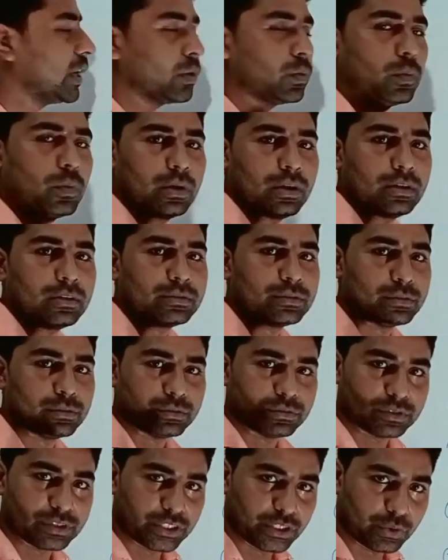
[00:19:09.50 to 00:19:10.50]
equal
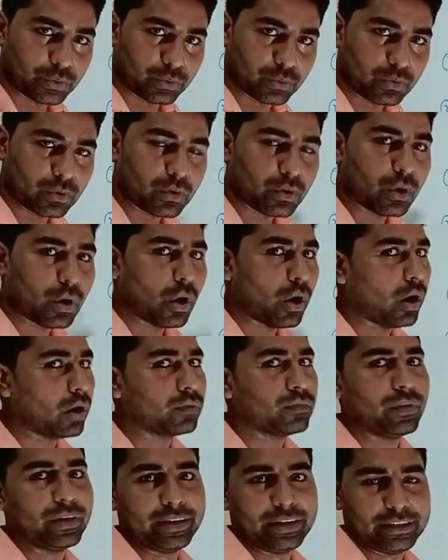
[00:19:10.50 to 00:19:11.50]
to 0
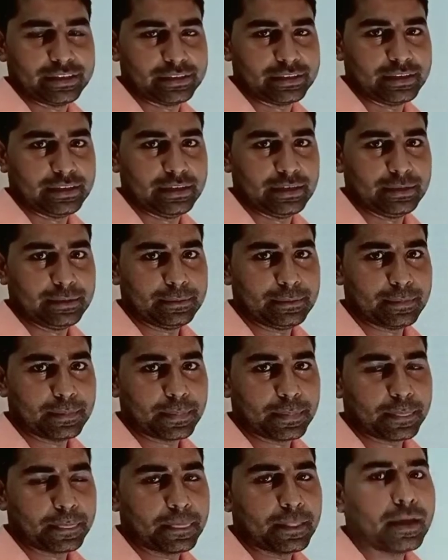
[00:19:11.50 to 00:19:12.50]
or 180.
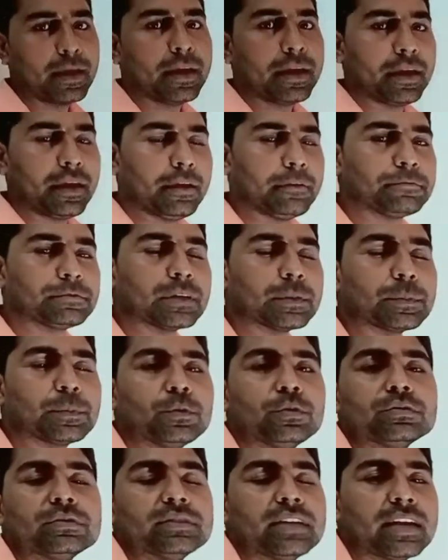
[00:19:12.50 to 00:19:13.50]
If
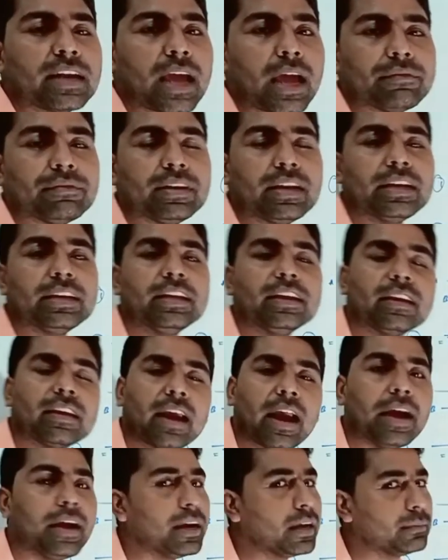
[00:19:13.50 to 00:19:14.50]
suppose they are having any
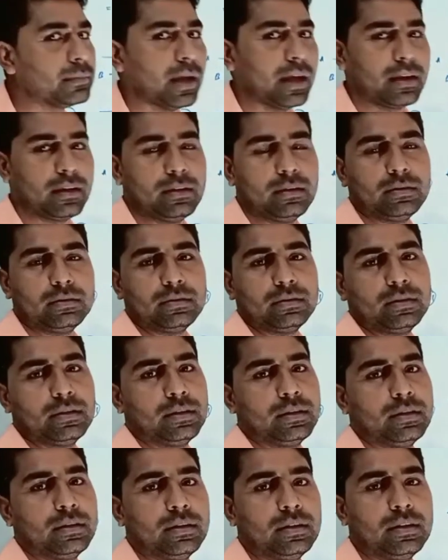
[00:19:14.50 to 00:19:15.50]
random angle,
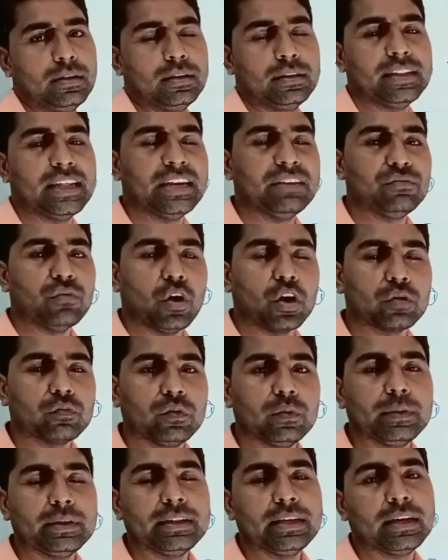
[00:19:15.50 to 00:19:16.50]
then what
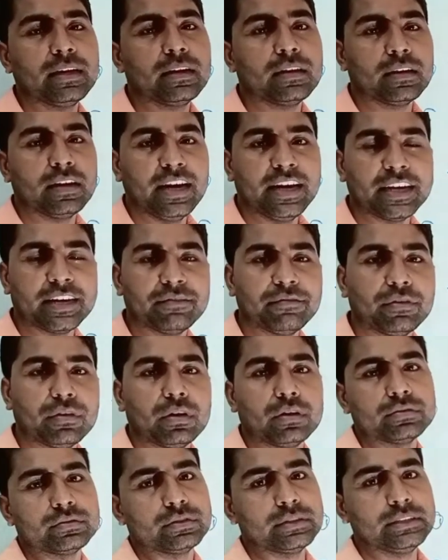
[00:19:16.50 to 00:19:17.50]
will be their relative
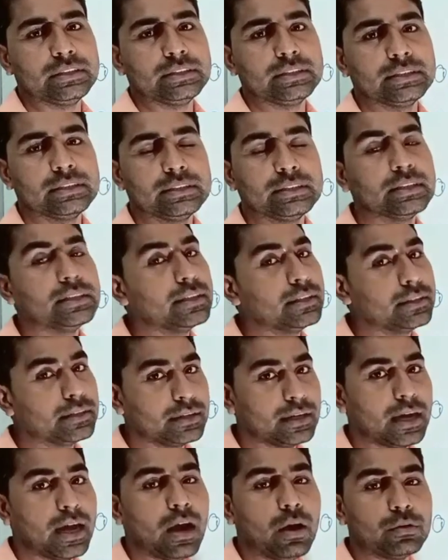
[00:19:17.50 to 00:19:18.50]
velocity?
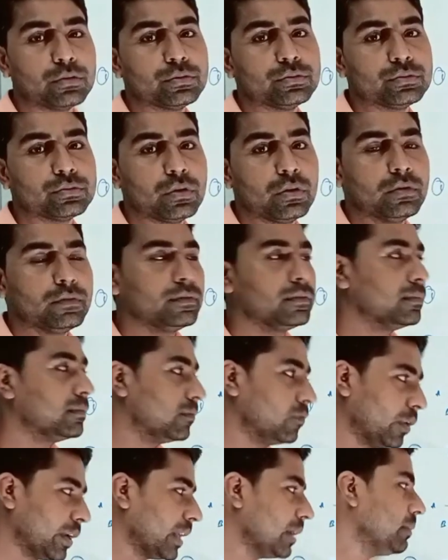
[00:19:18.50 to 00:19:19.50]
How to solve?
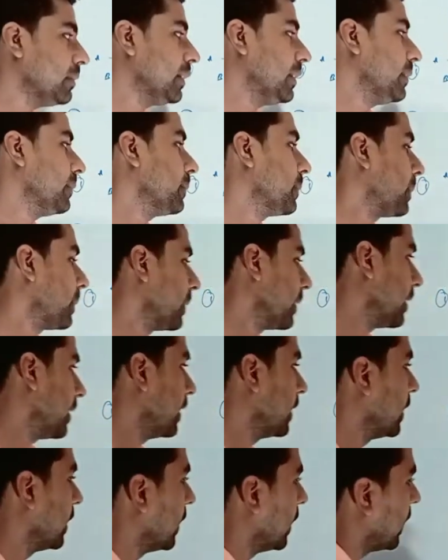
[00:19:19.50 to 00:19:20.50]
What I mean,
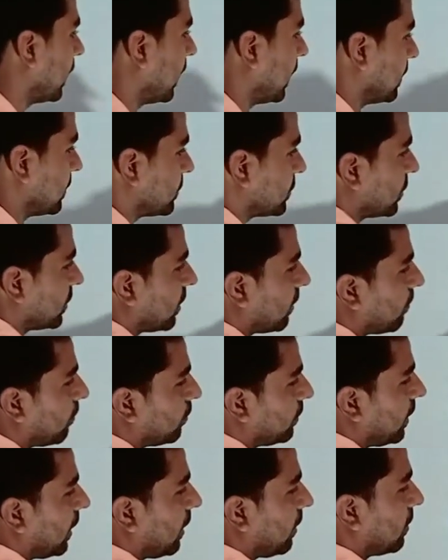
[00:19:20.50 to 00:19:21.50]
instead
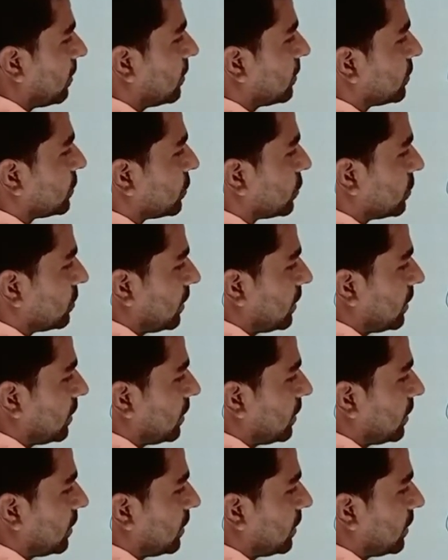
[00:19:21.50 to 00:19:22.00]
of they are